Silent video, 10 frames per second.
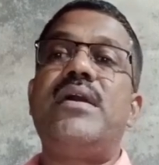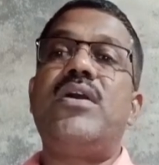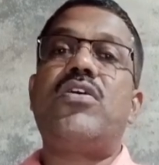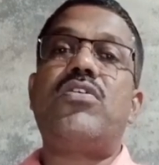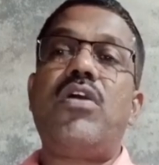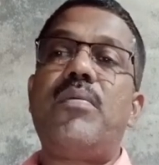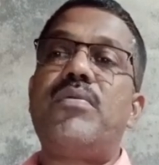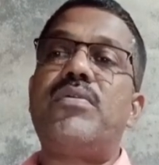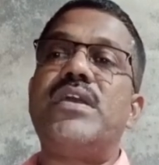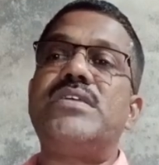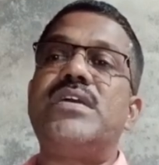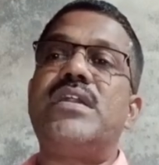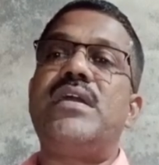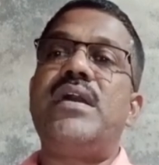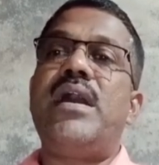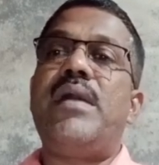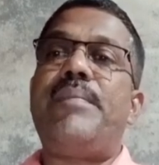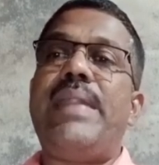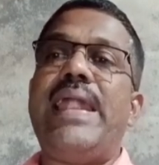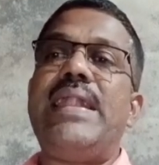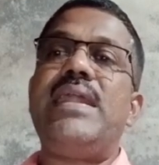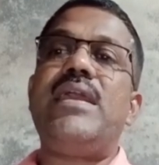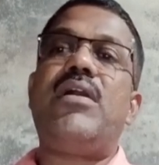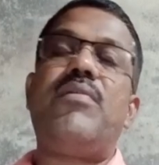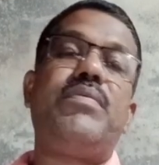crop rotation, planting of